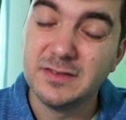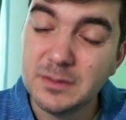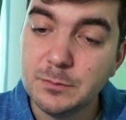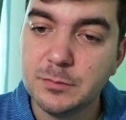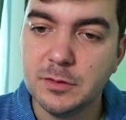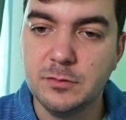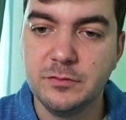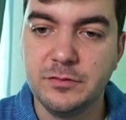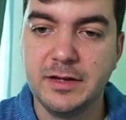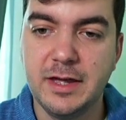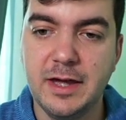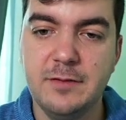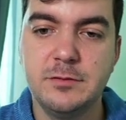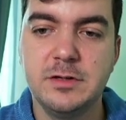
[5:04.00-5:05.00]
simple
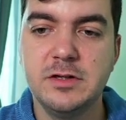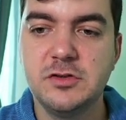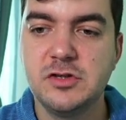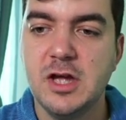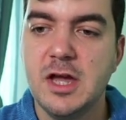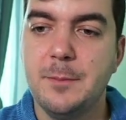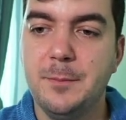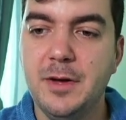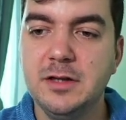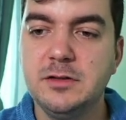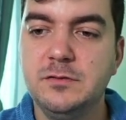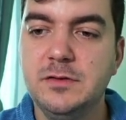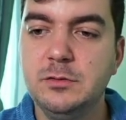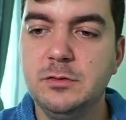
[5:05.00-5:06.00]
moving average,
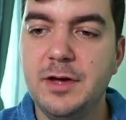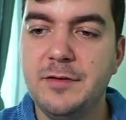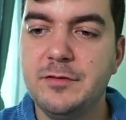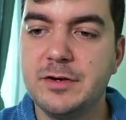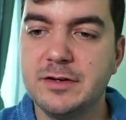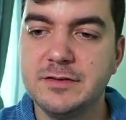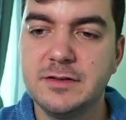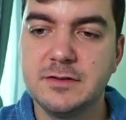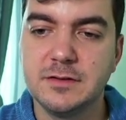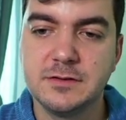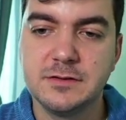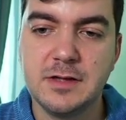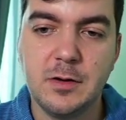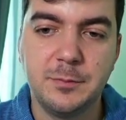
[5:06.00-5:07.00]
but we do have a
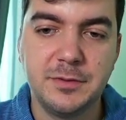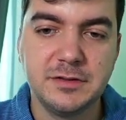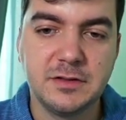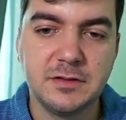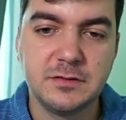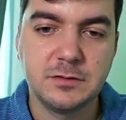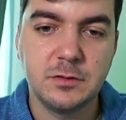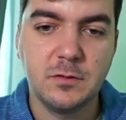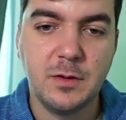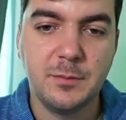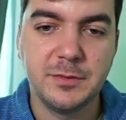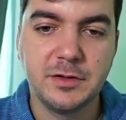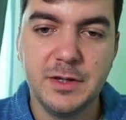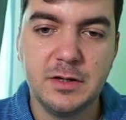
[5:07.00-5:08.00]
resistance now, a pretty strong
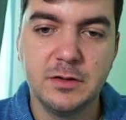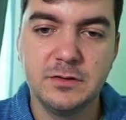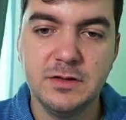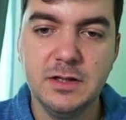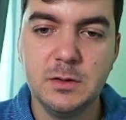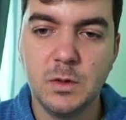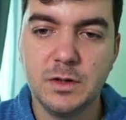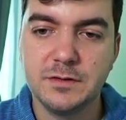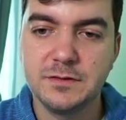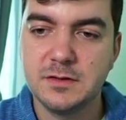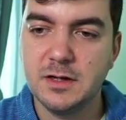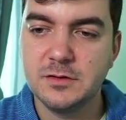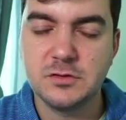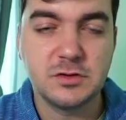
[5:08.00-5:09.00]
one, because it
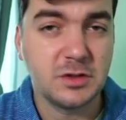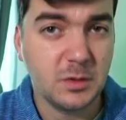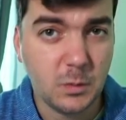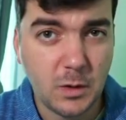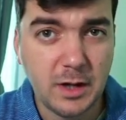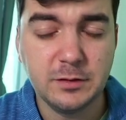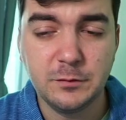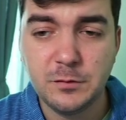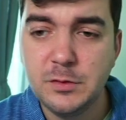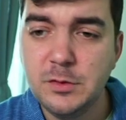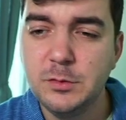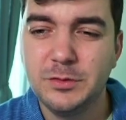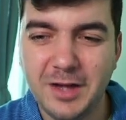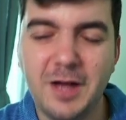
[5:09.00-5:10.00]
was touched quite a
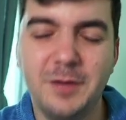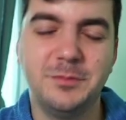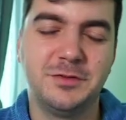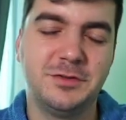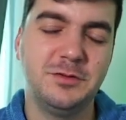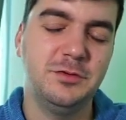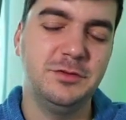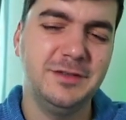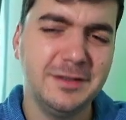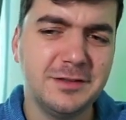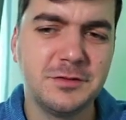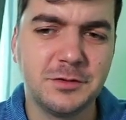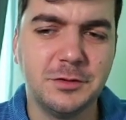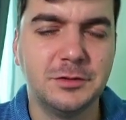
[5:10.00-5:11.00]
few times. So
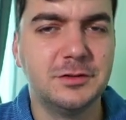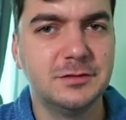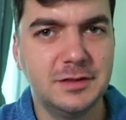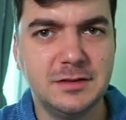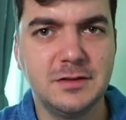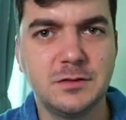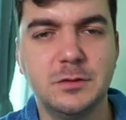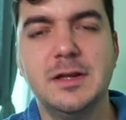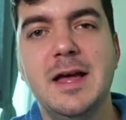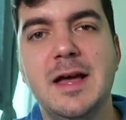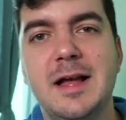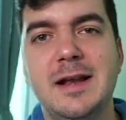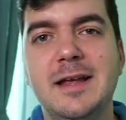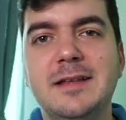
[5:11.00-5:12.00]
that is good. That is good.
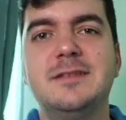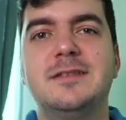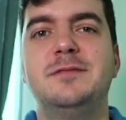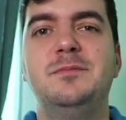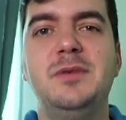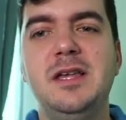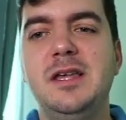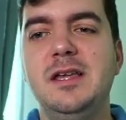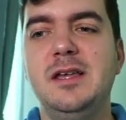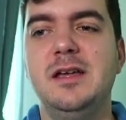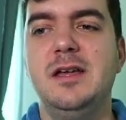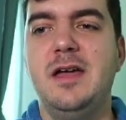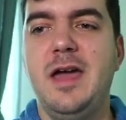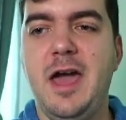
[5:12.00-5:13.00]
Let's
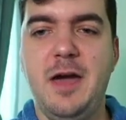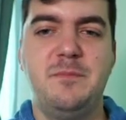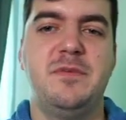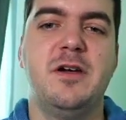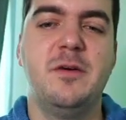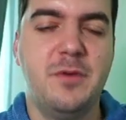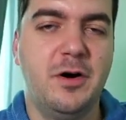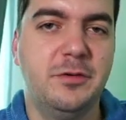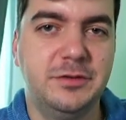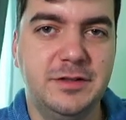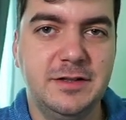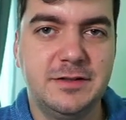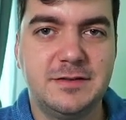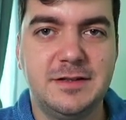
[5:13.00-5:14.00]
be happy
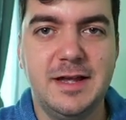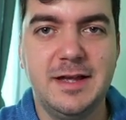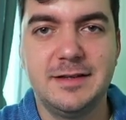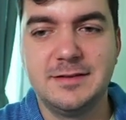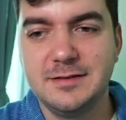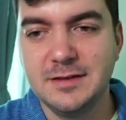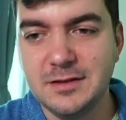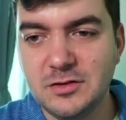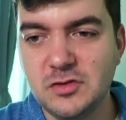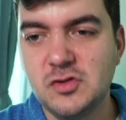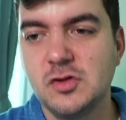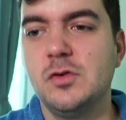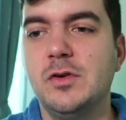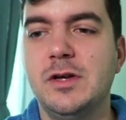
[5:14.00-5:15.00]
about this. Let's
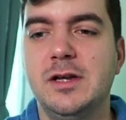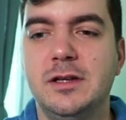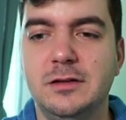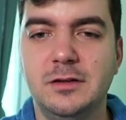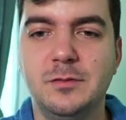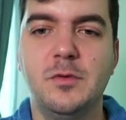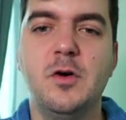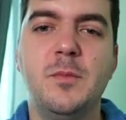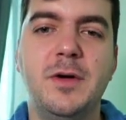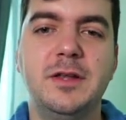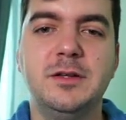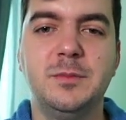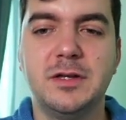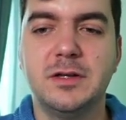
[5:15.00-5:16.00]
enjoy the
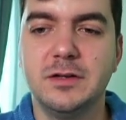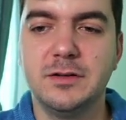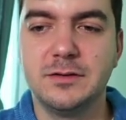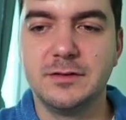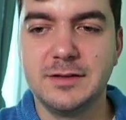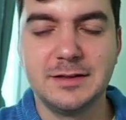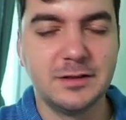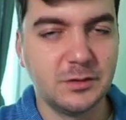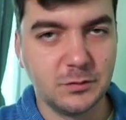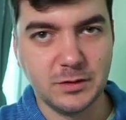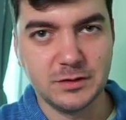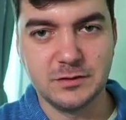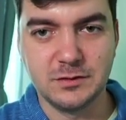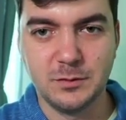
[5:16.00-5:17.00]
moment, because that is
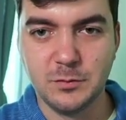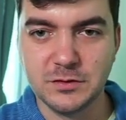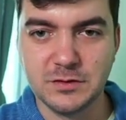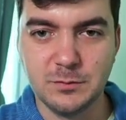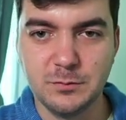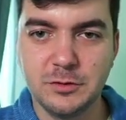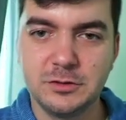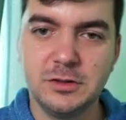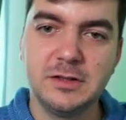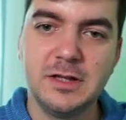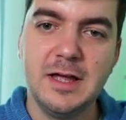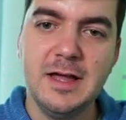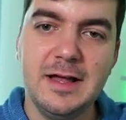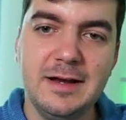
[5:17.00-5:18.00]
what's the most
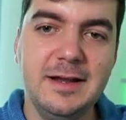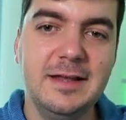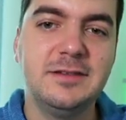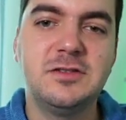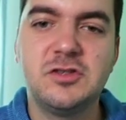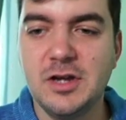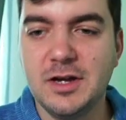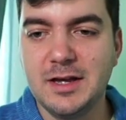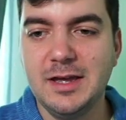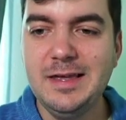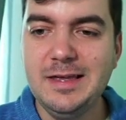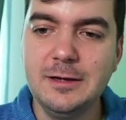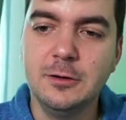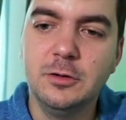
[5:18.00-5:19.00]
important. Let's check
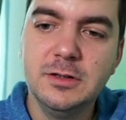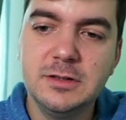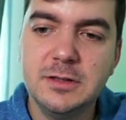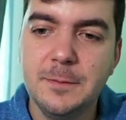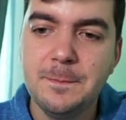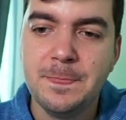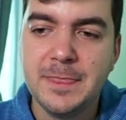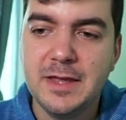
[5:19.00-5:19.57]
EGLD.